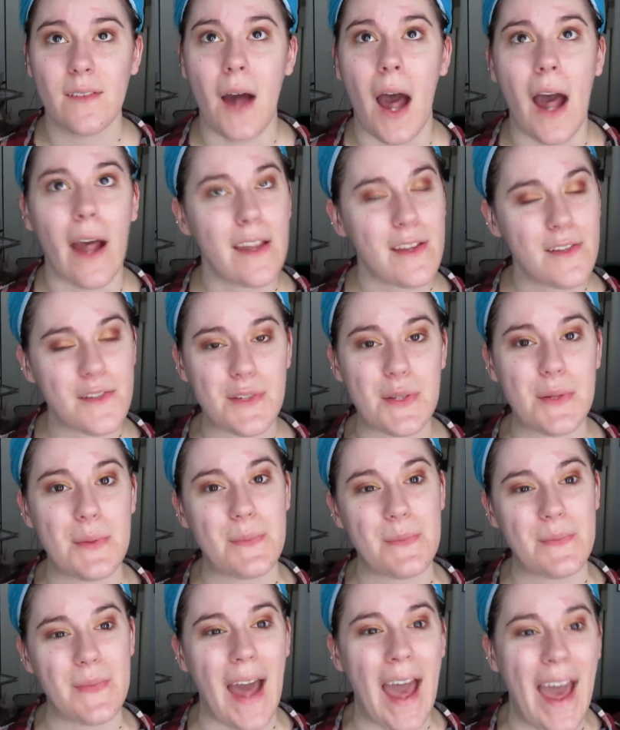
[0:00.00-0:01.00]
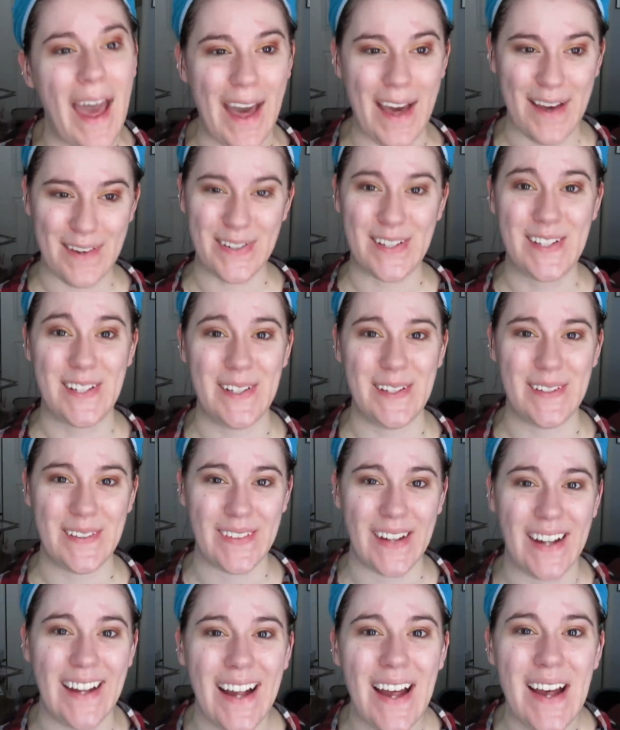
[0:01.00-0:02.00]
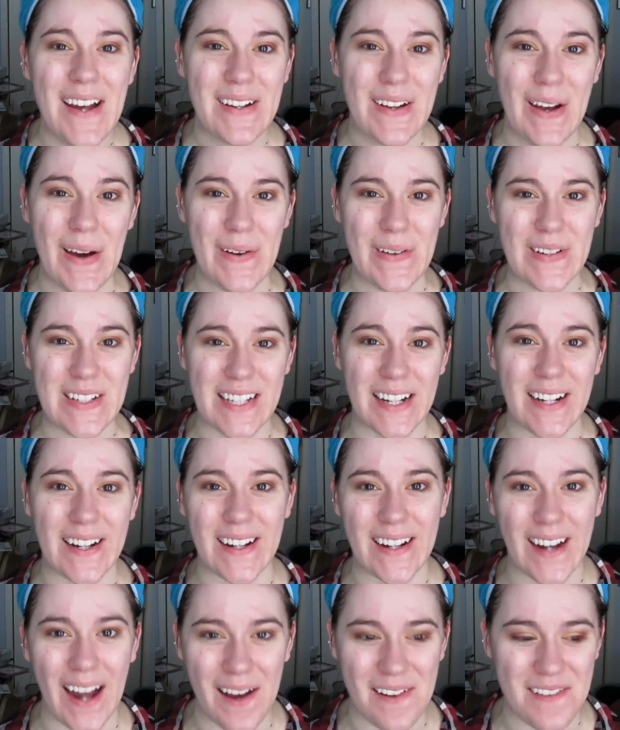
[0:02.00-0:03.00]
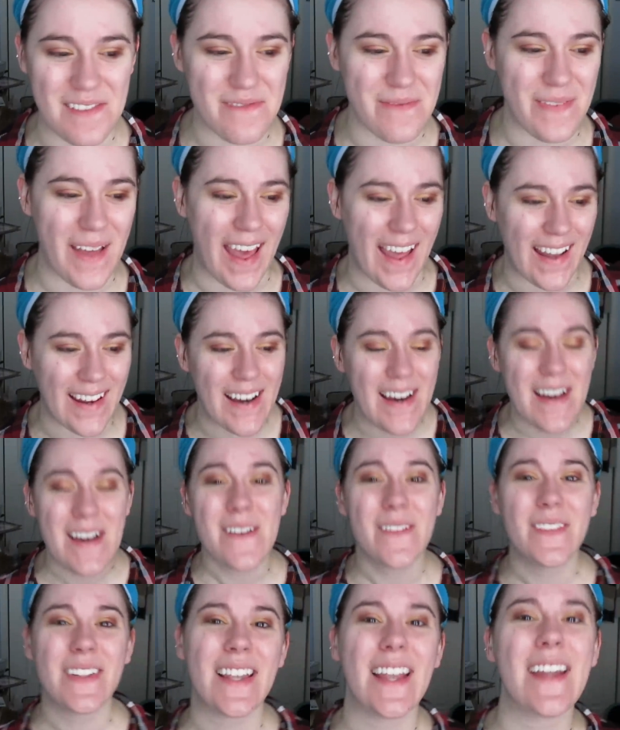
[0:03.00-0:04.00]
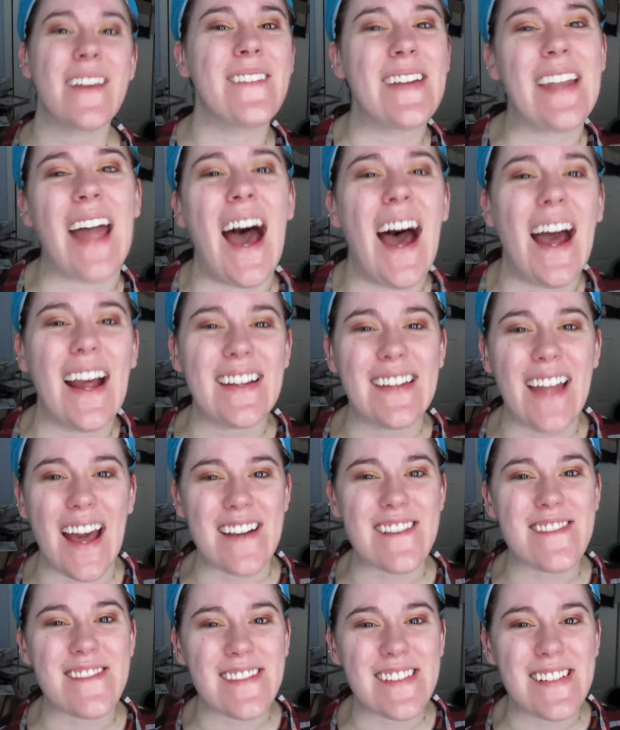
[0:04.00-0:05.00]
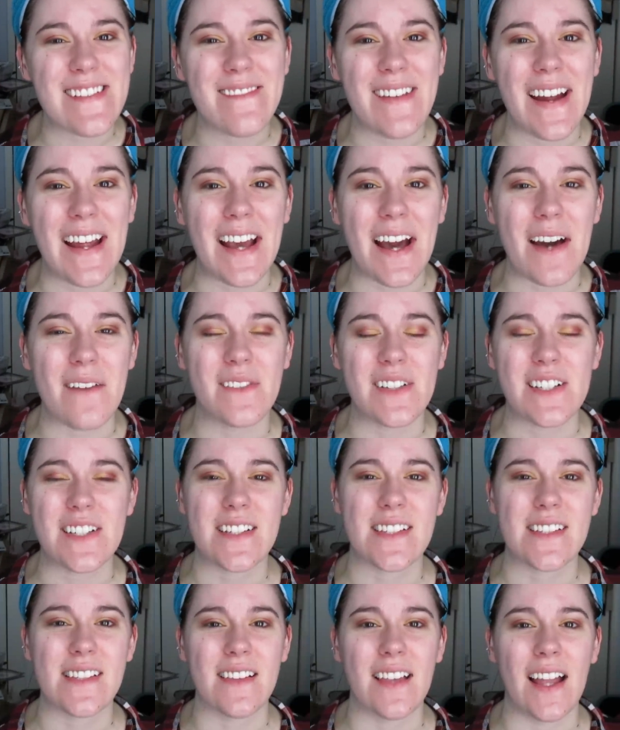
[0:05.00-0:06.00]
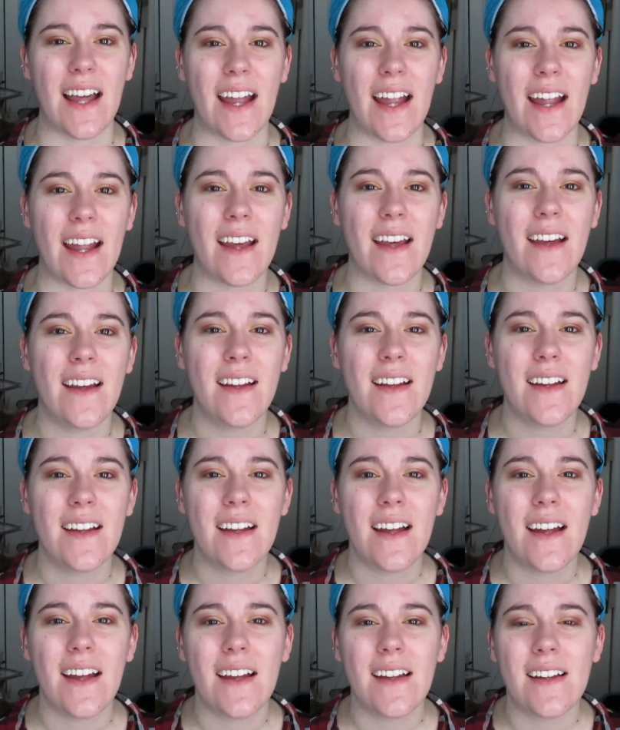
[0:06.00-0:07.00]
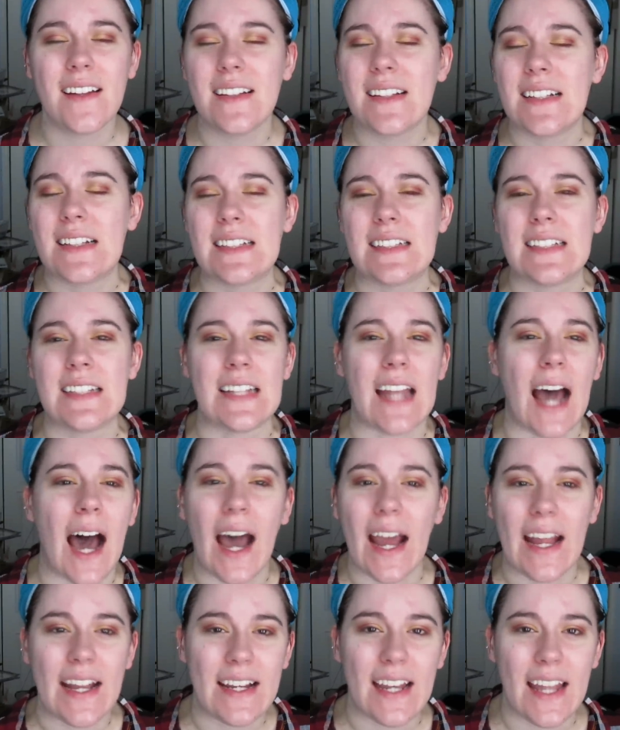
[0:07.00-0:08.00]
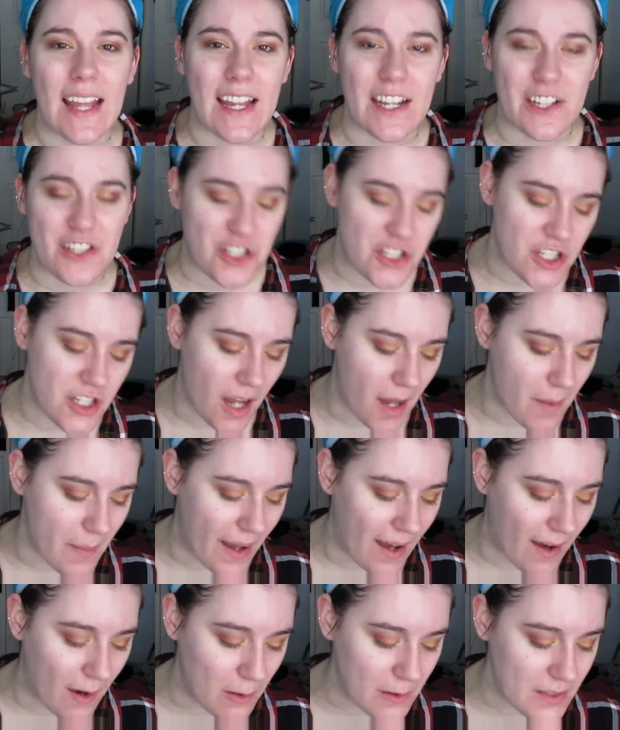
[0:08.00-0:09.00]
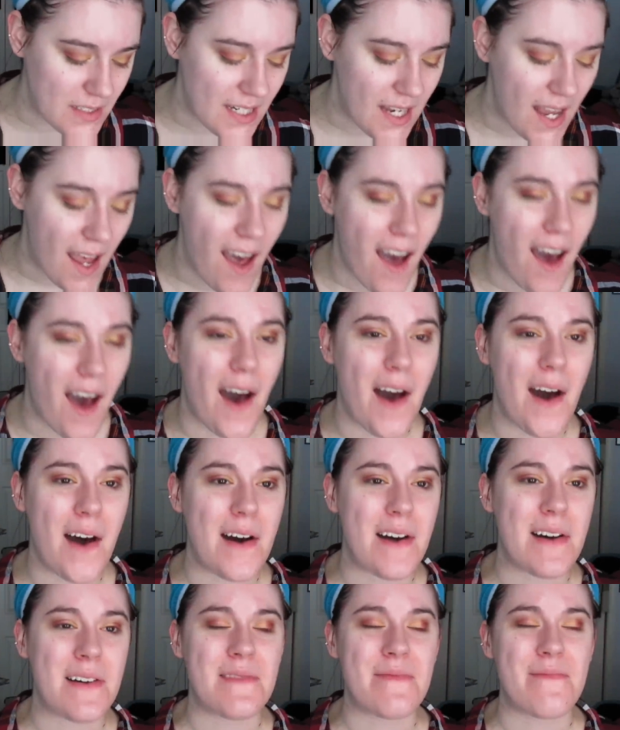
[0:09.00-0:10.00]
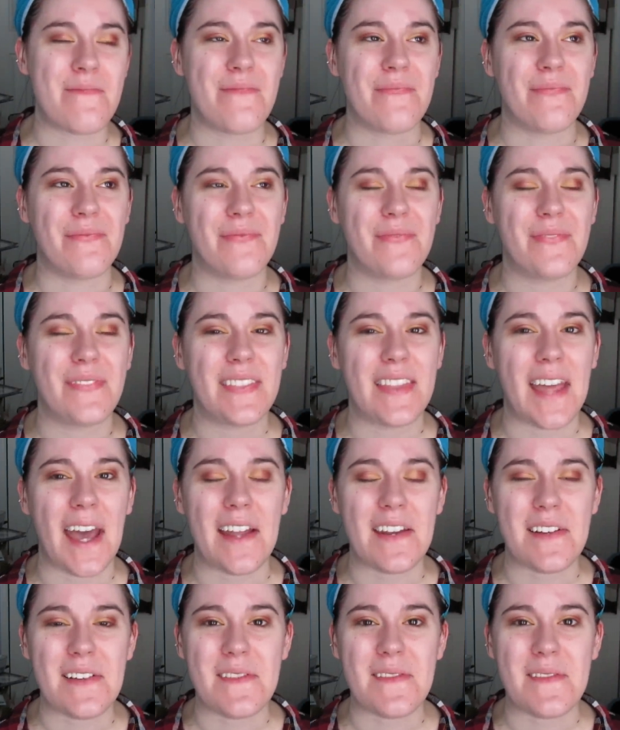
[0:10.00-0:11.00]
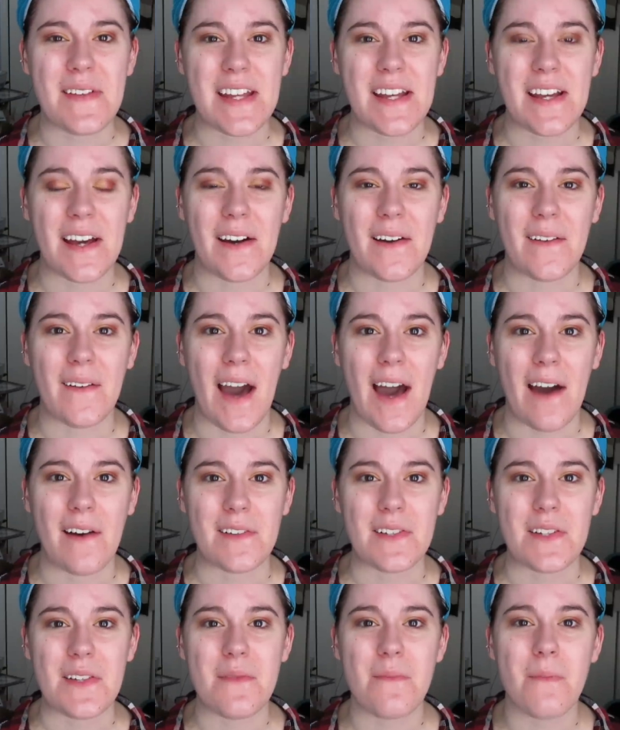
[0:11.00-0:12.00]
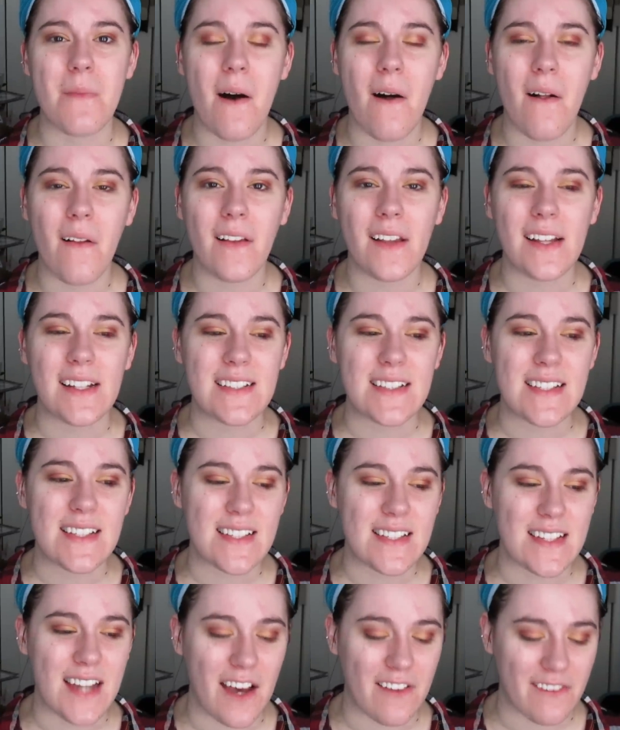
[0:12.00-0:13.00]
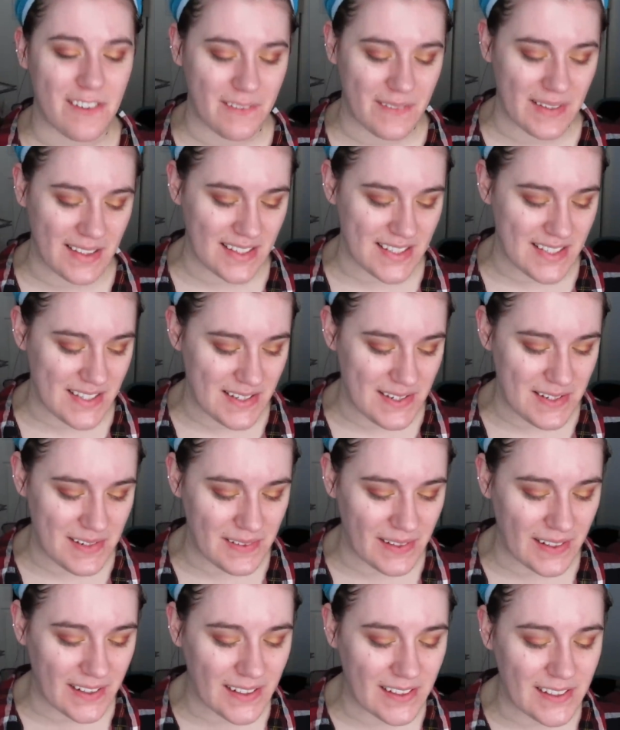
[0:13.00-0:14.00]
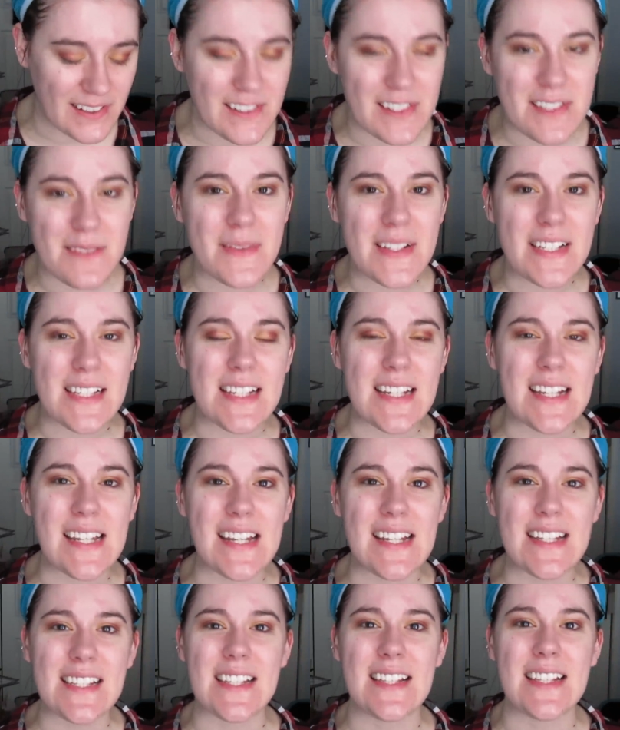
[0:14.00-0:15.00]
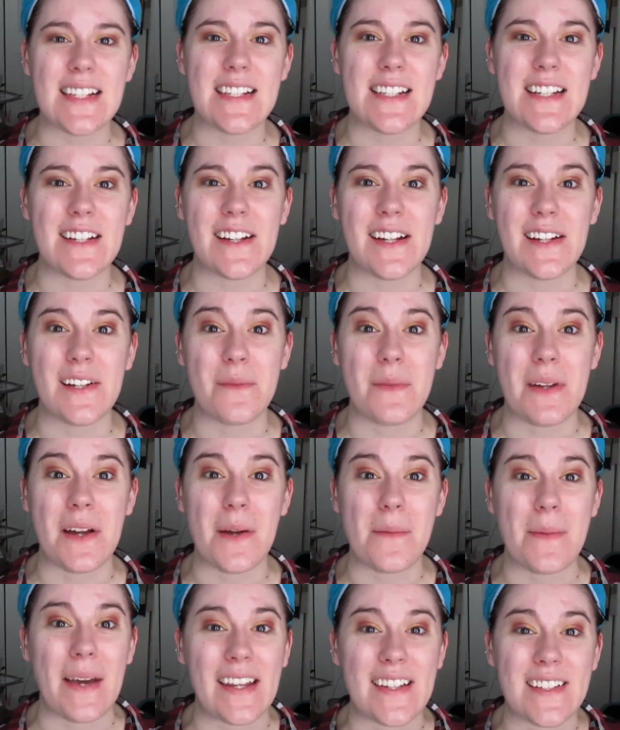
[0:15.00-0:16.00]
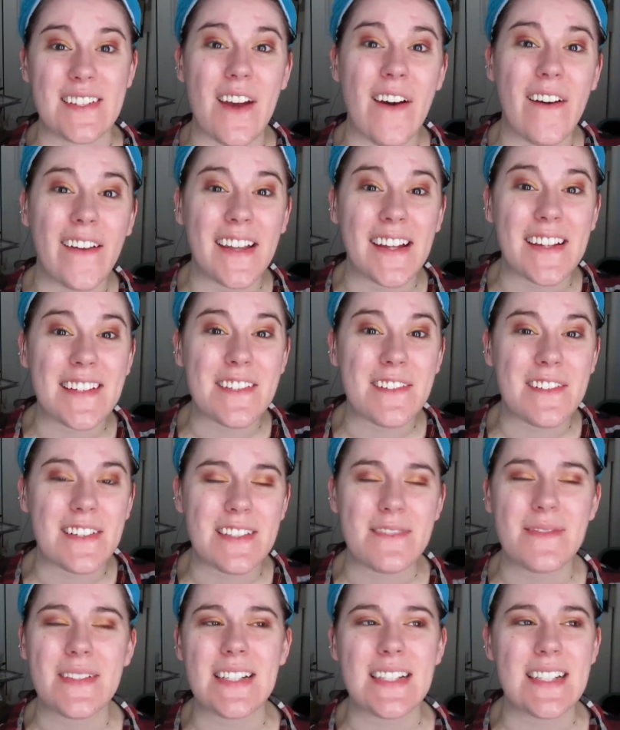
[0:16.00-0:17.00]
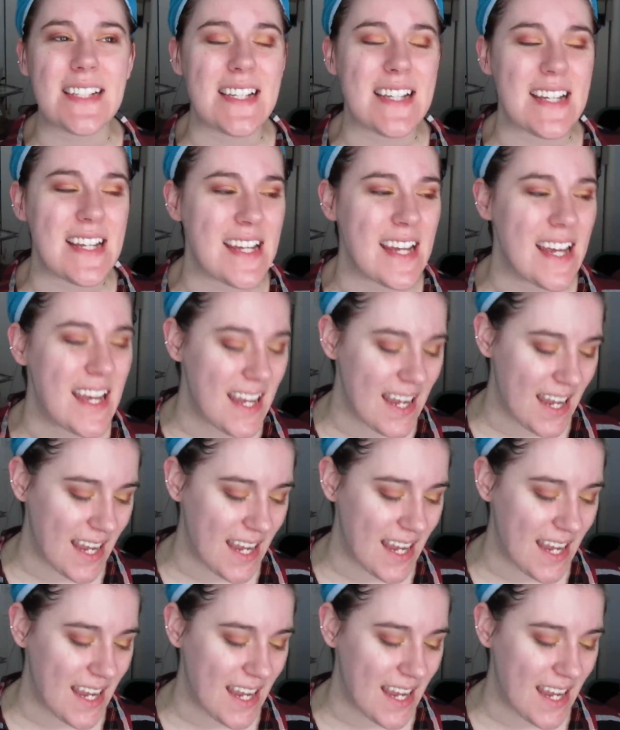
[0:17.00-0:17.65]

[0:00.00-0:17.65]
I usually have to coax her out of bed, but like when I naturally wake up, which is like nine-ish about, uh, um, then we go out to the mall and stuff, and we listen to our Christmas C Ds, and this year it'll be our Pentatonix Christmas C D.